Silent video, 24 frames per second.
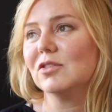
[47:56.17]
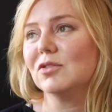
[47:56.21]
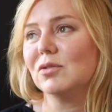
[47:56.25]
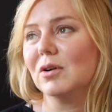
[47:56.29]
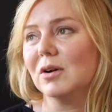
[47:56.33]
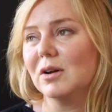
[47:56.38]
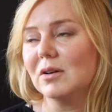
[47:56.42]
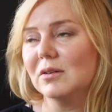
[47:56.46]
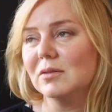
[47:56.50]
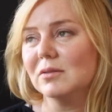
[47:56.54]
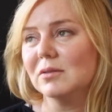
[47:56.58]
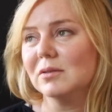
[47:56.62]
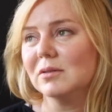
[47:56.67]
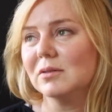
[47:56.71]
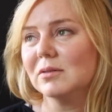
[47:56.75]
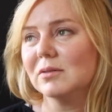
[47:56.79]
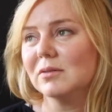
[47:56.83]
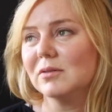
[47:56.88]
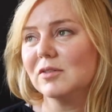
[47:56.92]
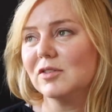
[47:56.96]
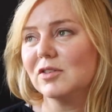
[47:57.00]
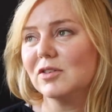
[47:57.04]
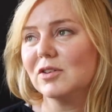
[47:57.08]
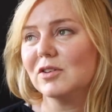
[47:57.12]
struggle
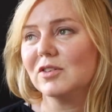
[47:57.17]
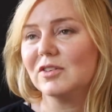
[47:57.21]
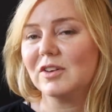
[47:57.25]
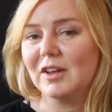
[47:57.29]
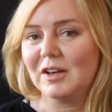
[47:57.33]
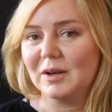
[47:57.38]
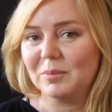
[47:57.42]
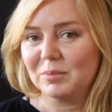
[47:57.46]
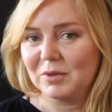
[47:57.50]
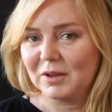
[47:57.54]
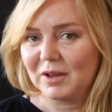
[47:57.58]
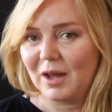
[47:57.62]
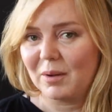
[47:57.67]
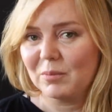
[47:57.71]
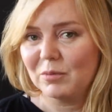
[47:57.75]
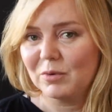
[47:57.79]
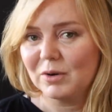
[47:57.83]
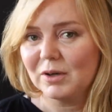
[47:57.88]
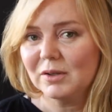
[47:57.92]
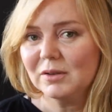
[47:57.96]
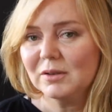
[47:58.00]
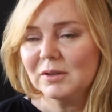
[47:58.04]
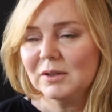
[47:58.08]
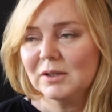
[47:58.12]
to set up the
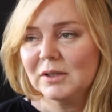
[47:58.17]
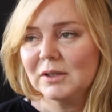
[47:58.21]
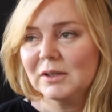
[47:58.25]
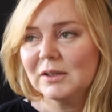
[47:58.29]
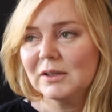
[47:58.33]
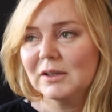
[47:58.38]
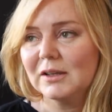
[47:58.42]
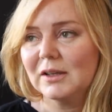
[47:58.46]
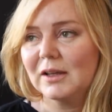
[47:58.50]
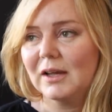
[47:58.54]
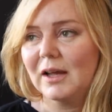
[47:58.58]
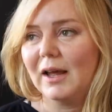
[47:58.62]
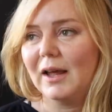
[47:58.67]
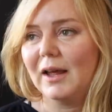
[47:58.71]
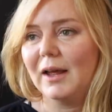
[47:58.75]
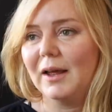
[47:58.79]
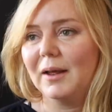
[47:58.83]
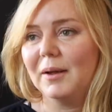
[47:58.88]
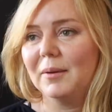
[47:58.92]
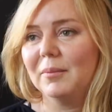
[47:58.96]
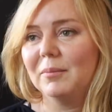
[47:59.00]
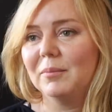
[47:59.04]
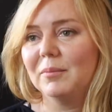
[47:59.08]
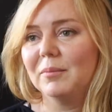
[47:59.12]
camera.
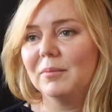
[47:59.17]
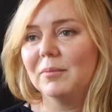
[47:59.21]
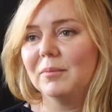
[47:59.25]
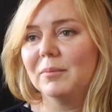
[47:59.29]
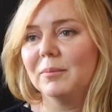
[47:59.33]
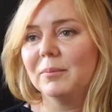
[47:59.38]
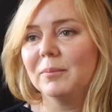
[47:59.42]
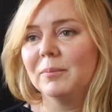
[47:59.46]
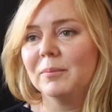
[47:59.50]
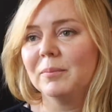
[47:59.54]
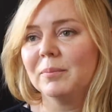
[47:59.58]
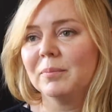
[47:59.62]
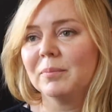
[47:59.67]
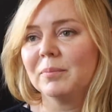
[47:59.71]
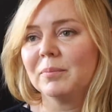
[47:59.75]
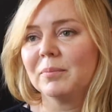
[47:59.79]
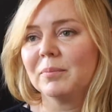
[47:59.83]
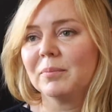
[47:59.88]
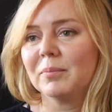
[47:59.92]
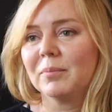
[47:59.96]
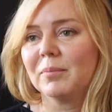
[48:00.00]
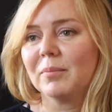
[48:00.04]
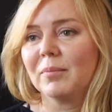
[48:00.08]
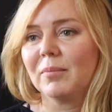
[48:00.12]

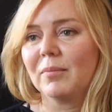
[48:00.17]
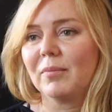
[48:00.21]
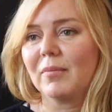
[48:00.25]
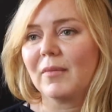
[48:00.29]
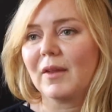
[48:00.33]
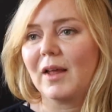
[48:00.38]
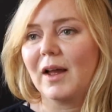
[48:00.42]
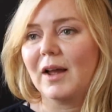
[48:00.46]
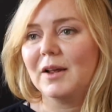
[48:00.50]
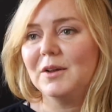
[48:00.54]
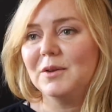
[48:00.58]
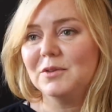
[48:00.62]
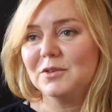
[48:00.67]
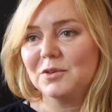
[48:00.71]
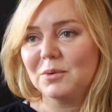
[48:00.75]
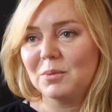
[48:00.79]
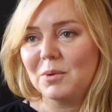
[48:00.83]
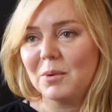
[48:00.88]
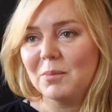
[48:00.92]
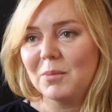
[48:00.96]
I used a